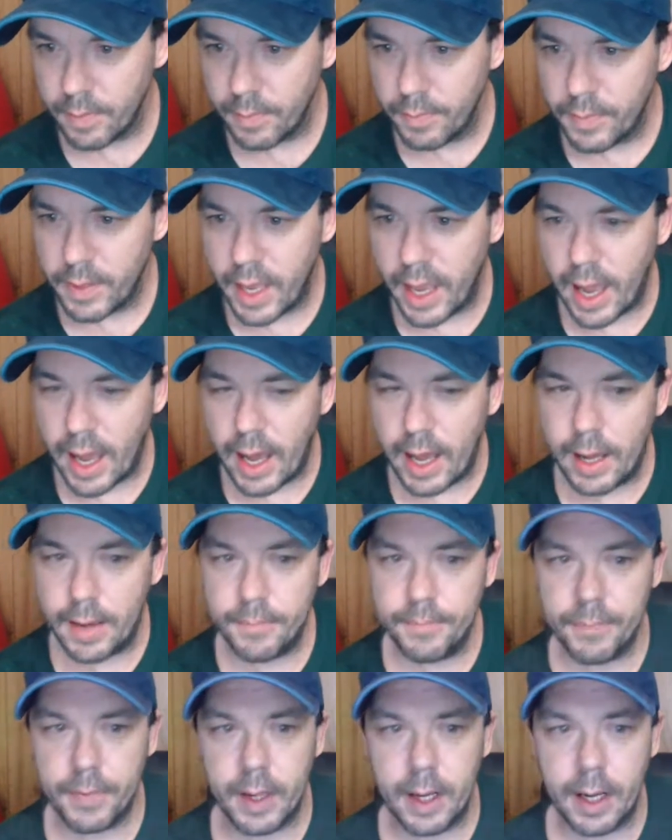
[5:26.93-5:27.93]
Yeah,
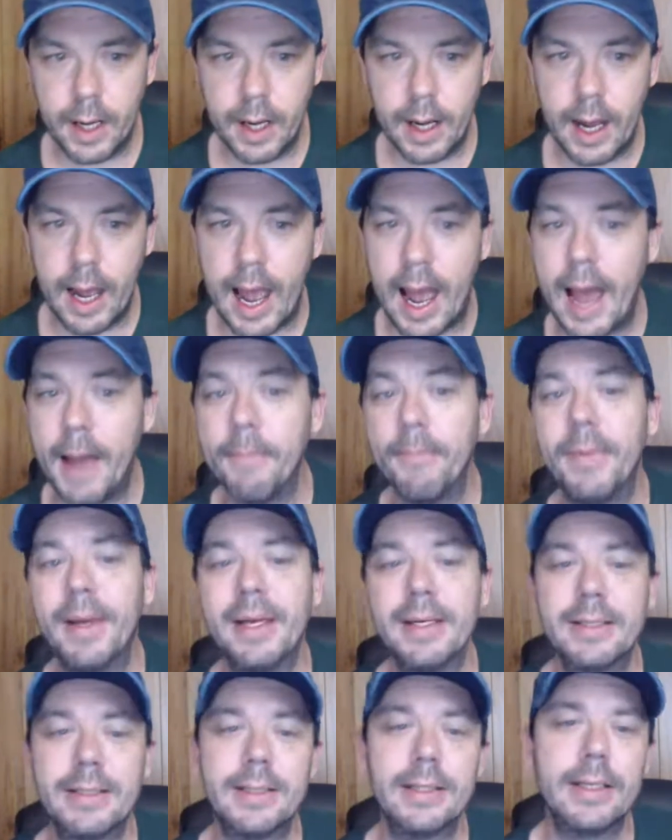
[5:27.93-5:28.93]
I
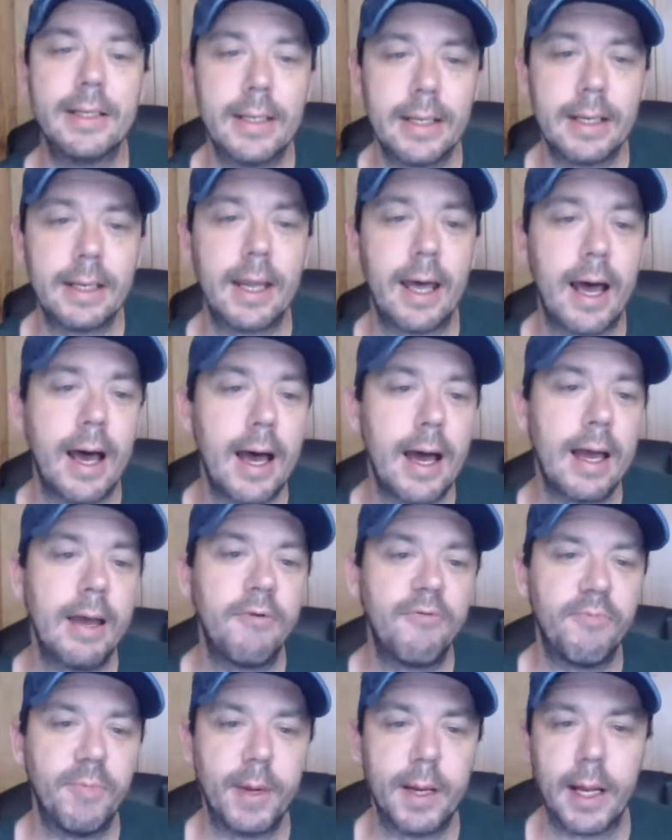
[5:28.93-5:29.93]
missed it
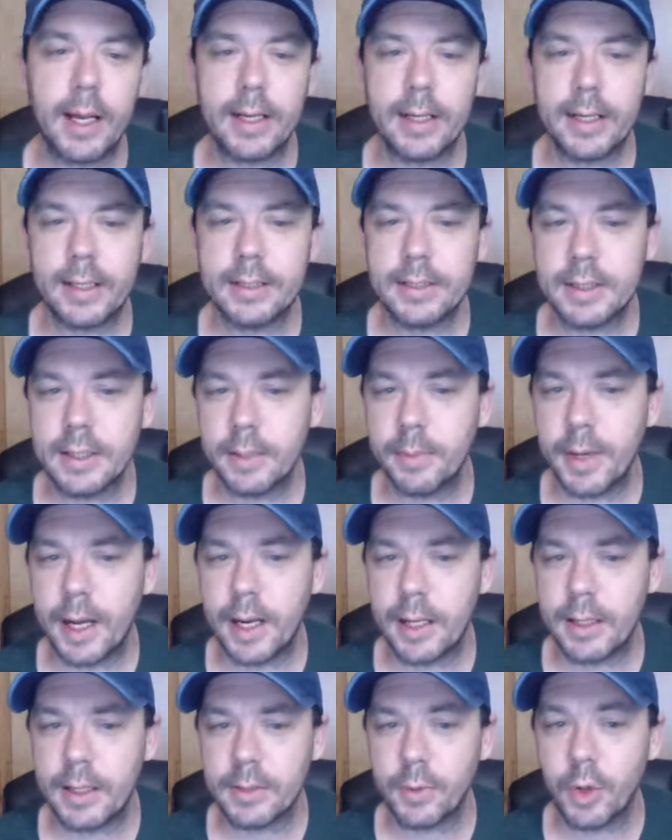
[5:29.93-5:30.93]
live, but I did see
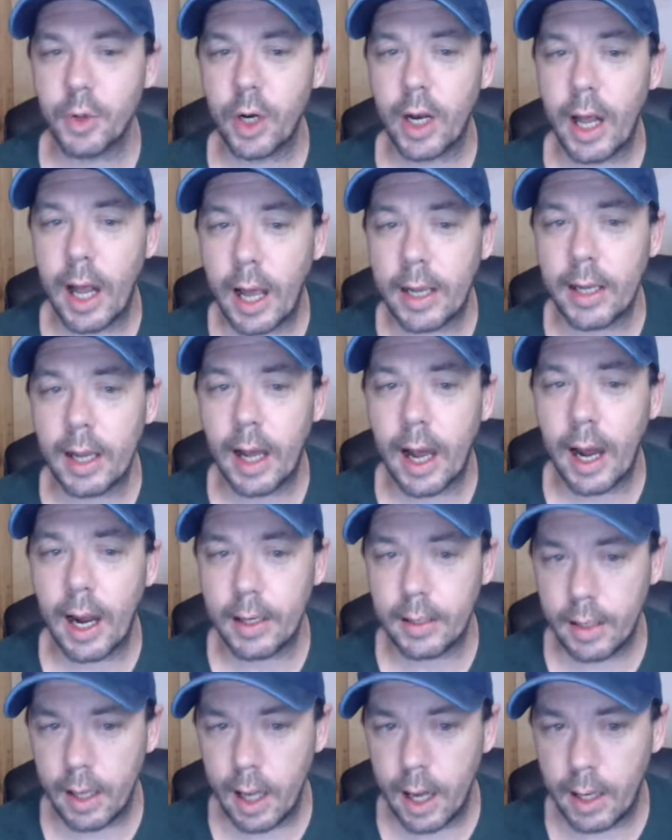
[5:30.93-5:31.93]
about it this morning.
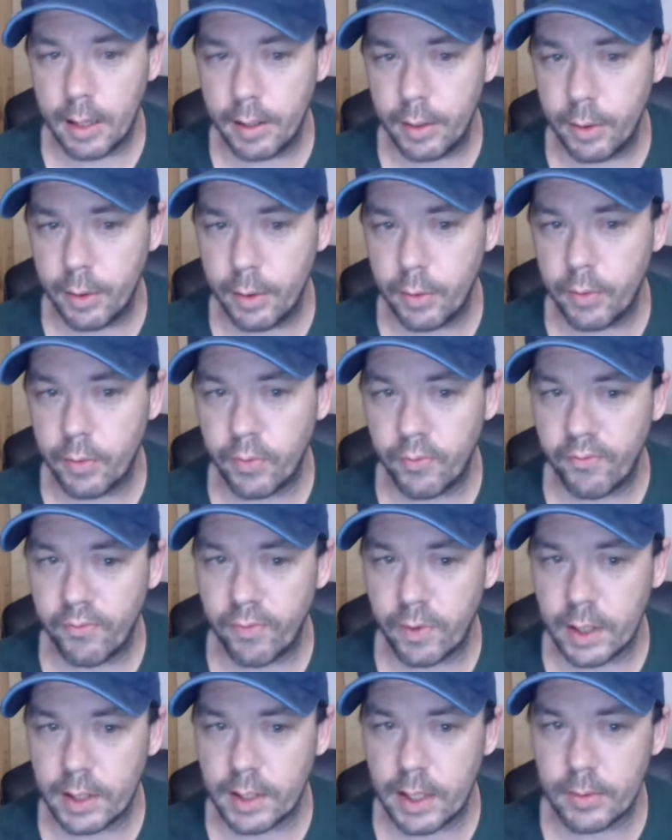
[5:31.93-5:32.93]
I knew
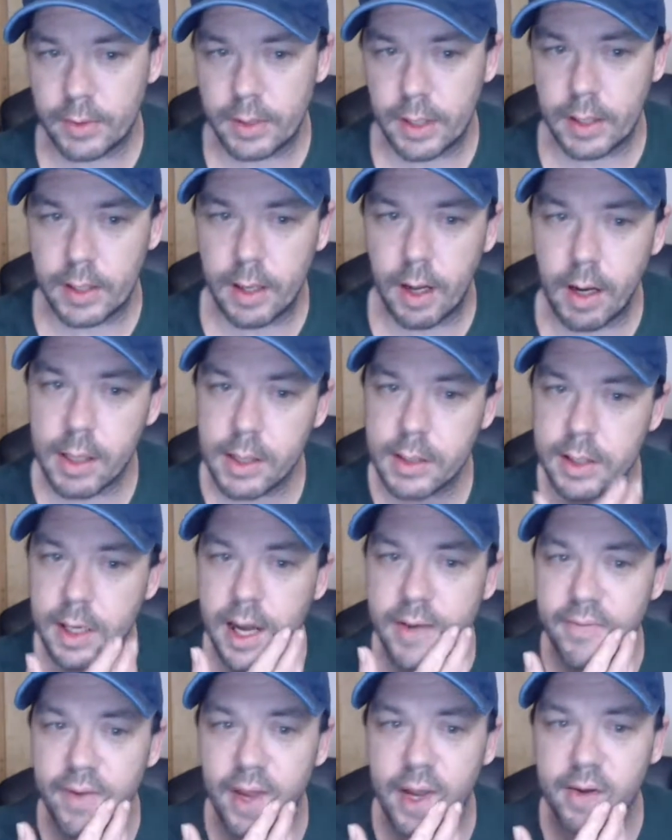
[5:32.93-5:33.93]
because I was on Donna's
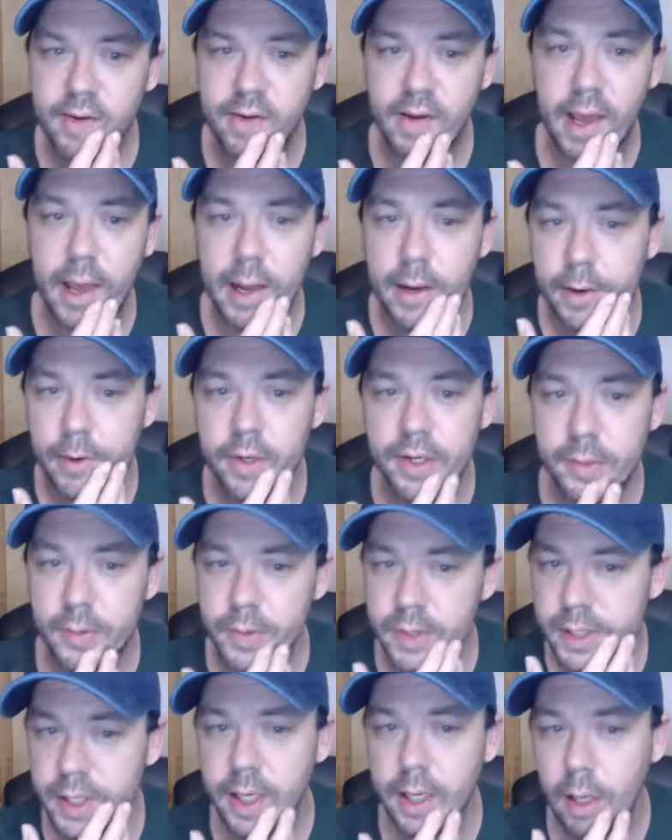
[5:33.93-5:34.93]
live yesterday. I knew she
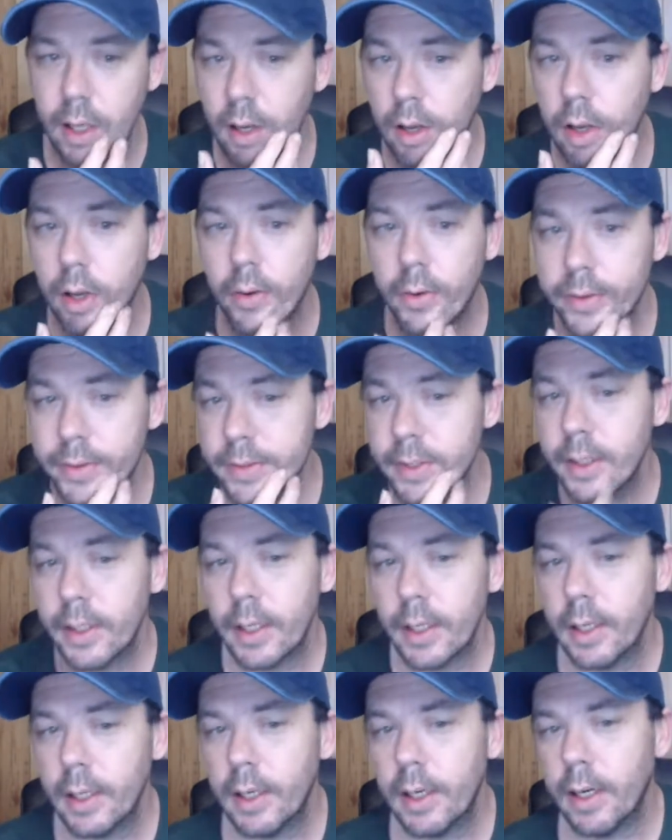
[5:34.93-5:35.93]
was getting close.
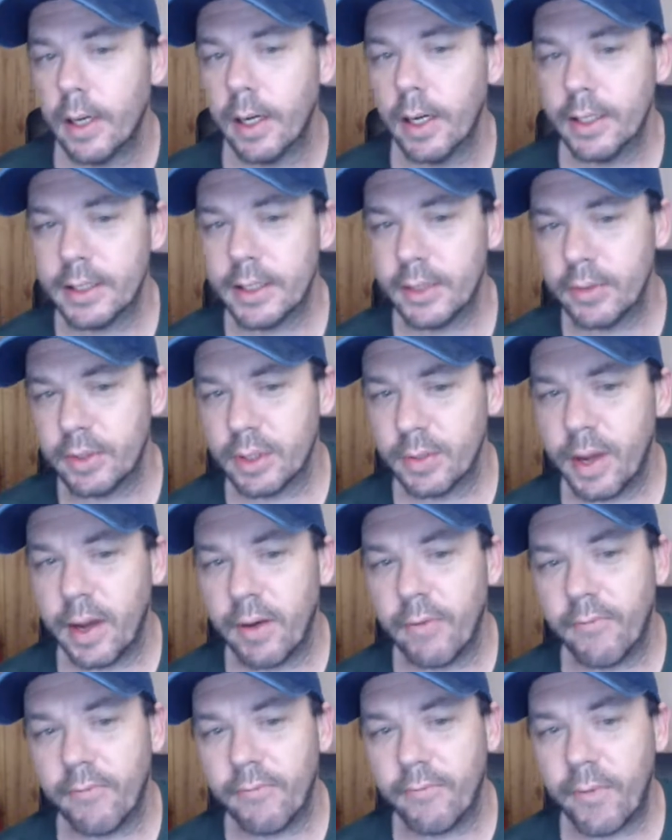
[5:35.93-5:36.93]
She was
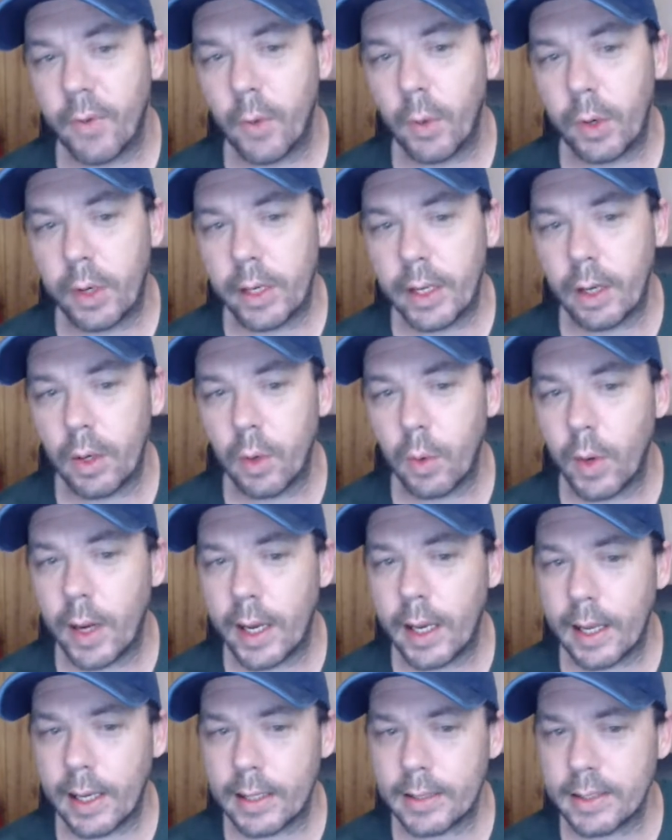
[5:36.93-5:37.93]
about 40
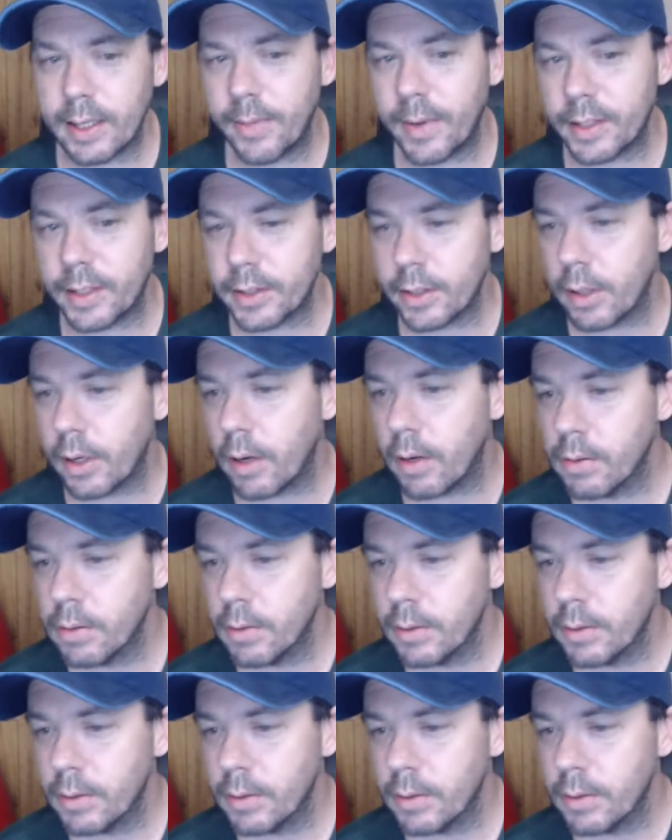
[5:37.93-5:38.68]
away last time I saw.